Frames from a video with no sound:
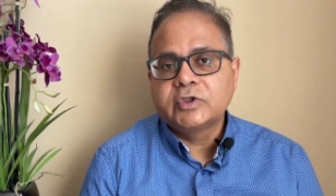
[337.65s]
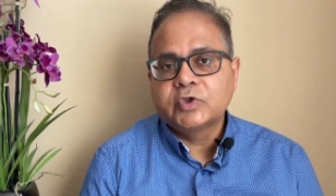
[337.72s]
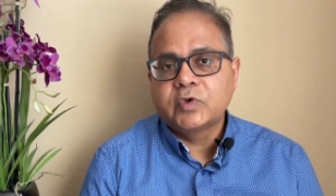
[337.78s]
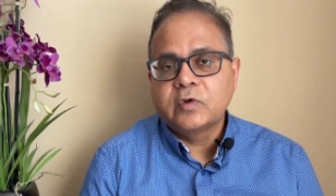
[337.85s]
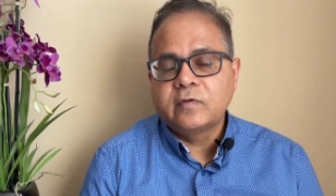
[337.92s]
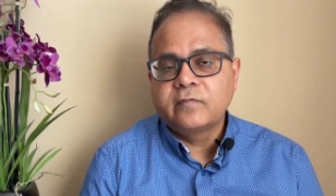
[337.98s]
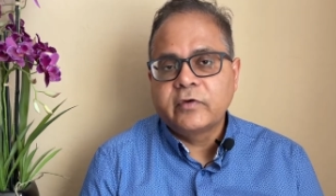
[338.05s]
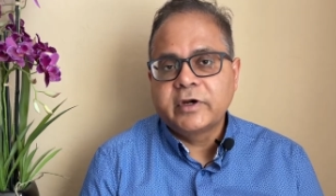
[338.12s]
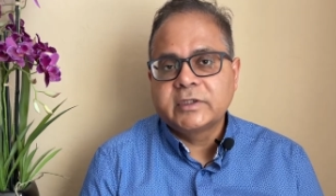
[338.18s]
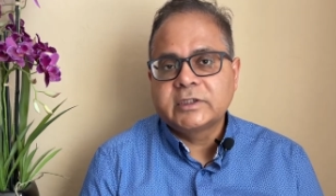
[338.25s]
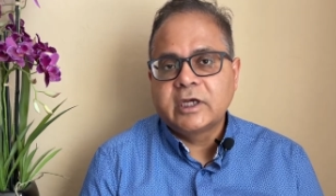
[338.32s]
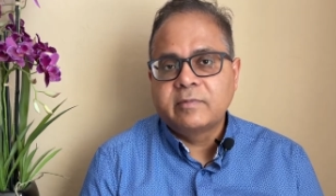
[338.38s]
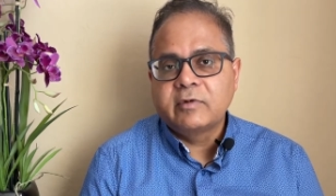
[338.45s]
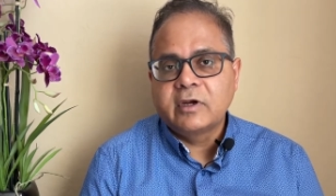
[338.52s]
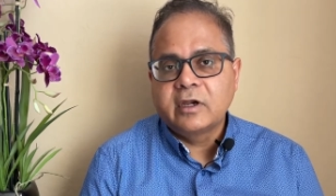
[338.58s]
So for
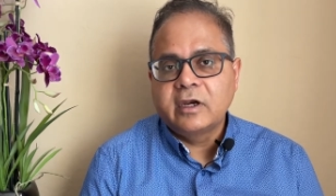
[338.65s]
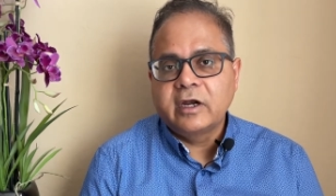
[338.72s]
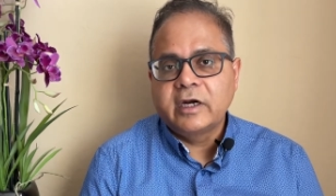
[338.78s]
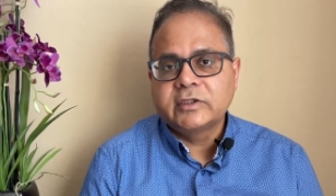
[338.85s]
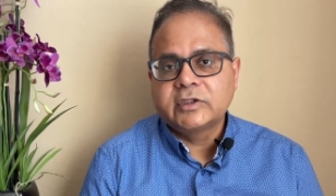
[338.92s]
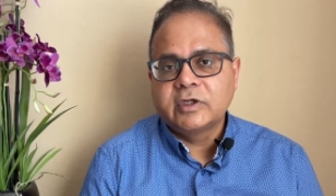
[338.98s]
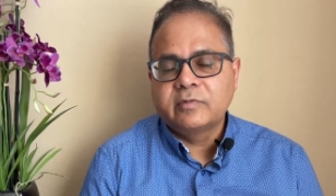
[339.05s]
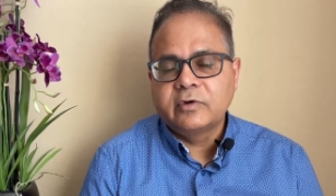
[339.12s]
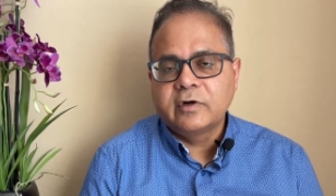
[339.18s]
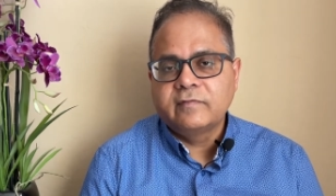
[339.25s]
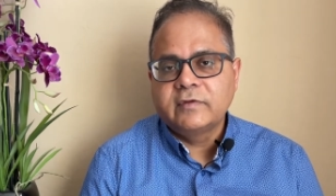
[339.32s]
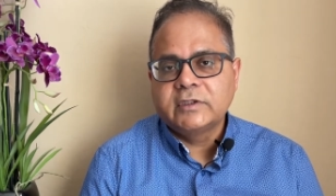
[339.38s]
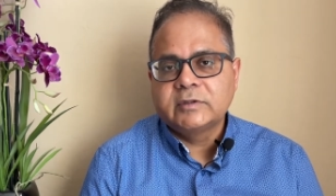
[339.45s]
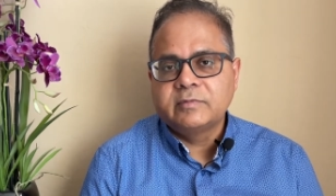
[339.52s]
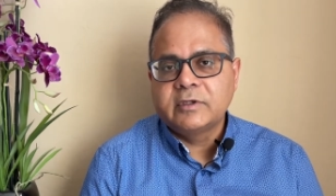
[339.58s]
example, a large number of
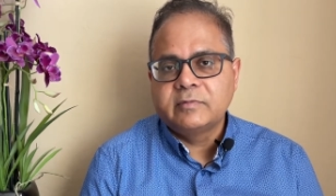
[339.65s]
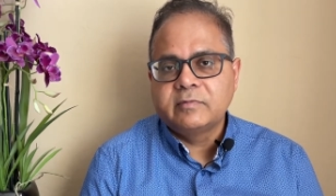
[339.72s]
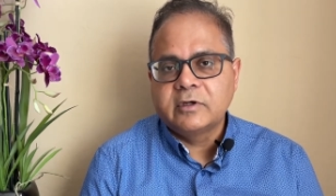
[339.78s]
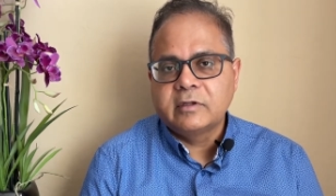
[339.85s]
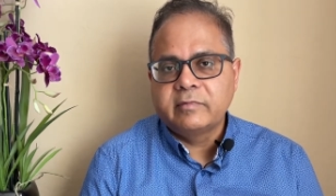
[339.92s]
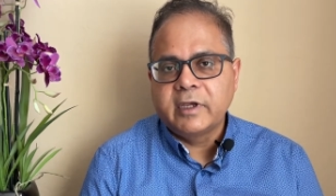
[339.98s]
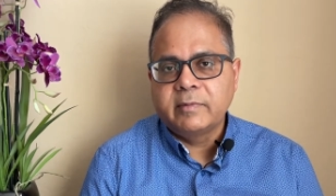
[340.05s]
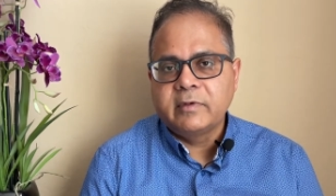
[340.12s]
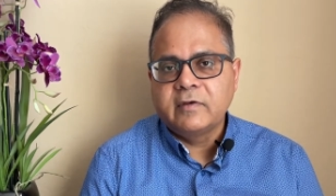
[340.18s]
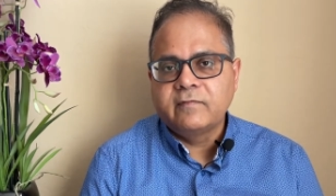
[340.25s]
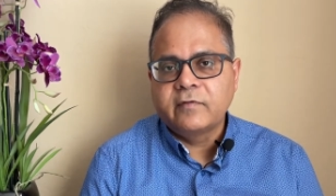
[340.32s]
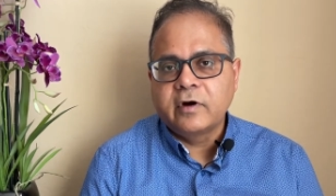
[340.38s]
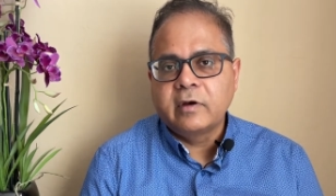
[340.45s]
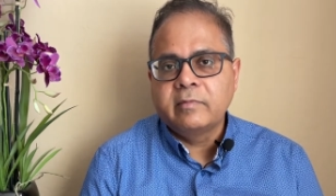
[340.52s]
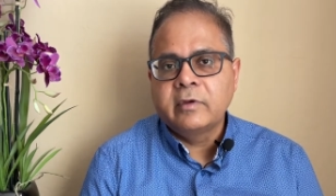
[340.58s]
these people may be
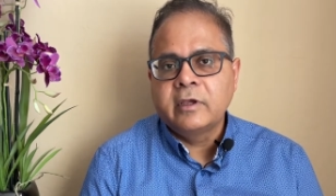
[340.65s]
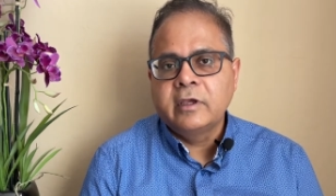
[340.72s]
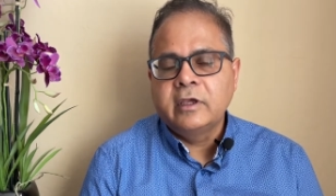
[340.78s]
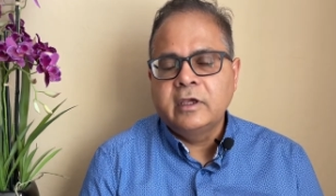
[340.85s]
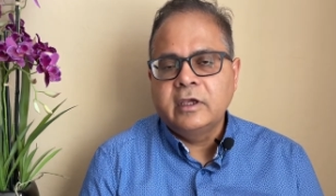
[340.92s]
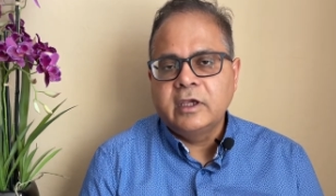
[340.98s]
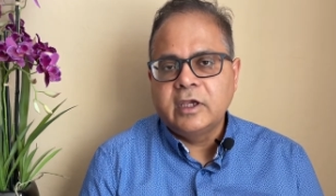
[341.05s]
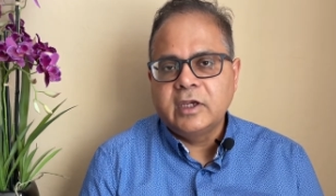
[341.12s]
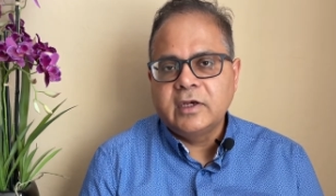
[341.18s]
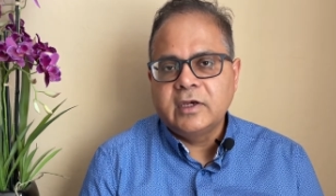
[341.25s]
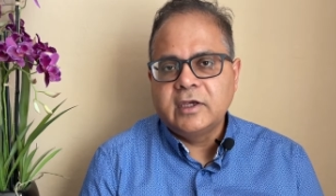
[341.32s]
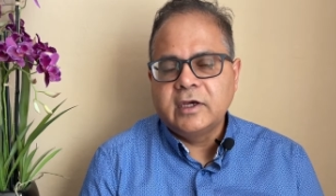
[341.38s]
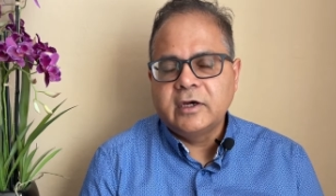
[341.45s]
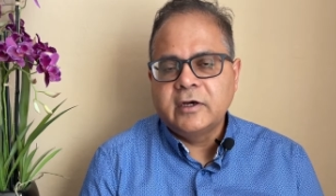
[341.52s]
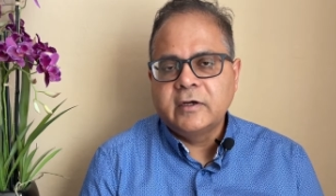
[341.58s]
from
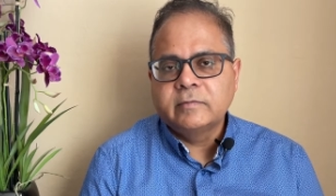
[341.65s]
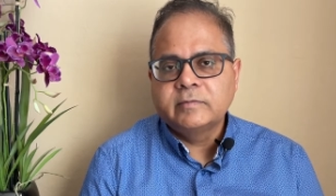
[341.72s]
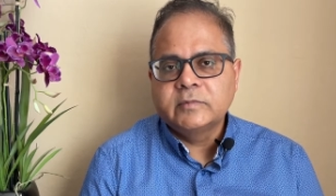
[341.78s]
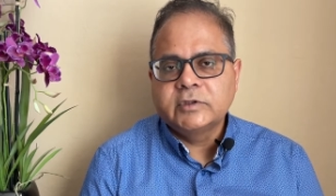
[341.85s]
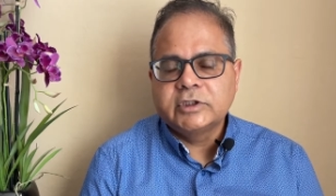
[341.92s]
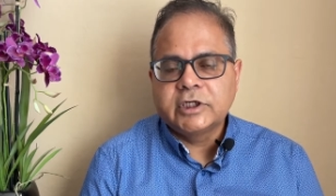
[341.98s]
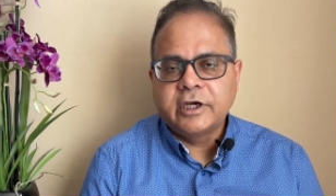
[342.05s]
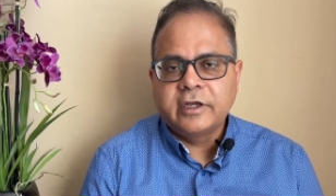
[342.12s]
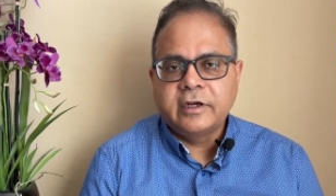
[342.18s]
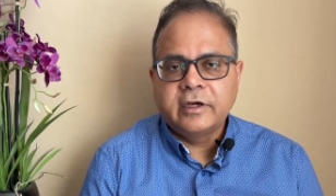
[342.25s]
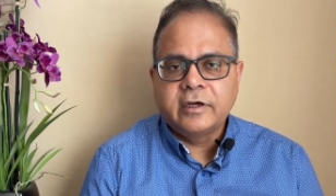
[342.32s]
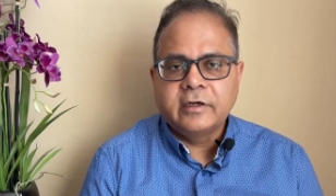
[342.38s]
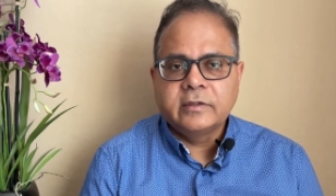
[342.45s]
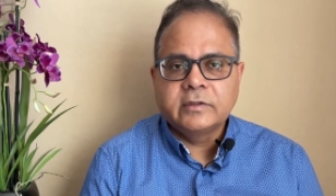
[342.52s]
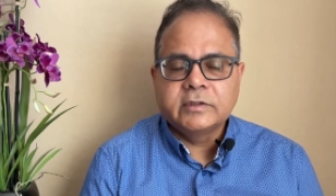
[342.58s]
India,
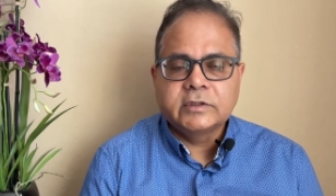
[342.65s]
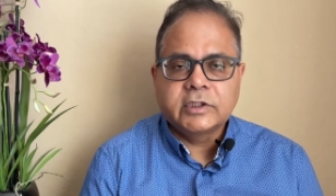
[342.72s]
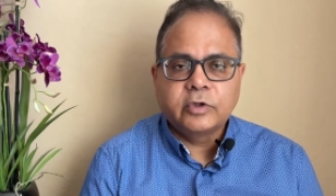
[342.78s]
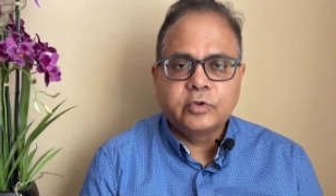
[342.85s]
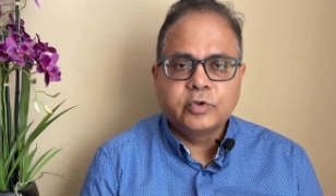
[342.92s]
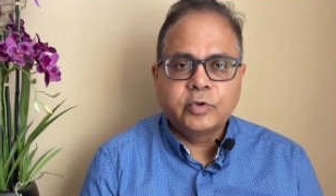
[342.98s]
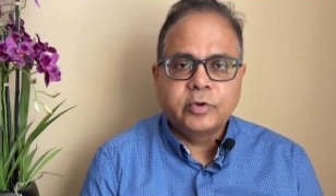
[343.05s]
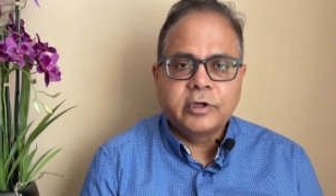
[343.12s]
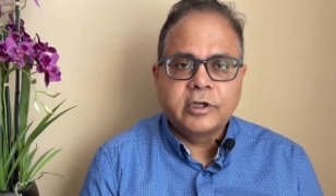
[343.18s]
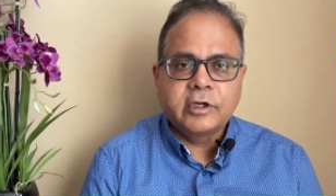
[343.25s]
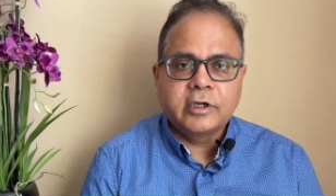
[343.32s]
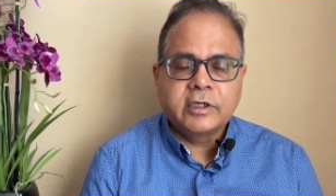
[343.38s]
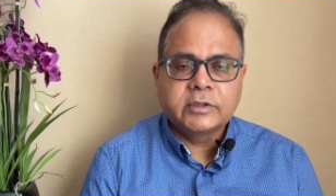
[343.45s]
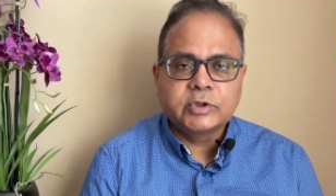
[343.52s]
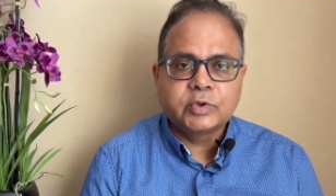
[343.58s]
China, South Korea,
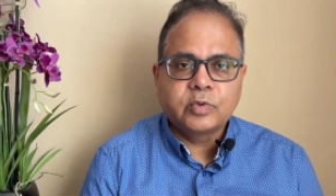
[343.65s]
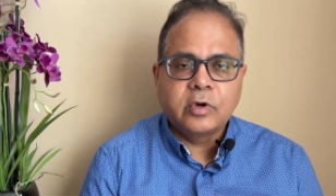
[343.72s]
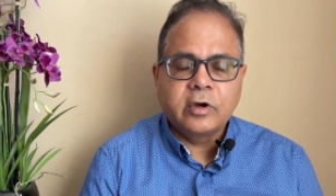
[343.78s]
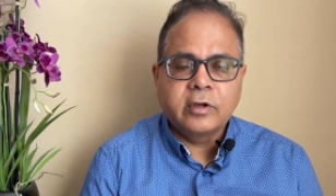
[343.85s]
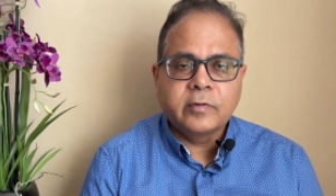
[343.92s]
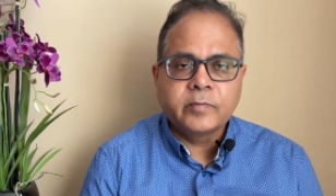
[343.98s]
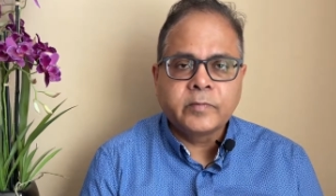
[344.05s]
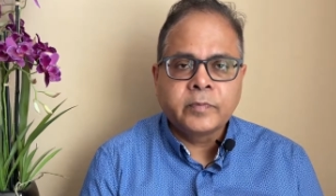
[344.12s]
and so on.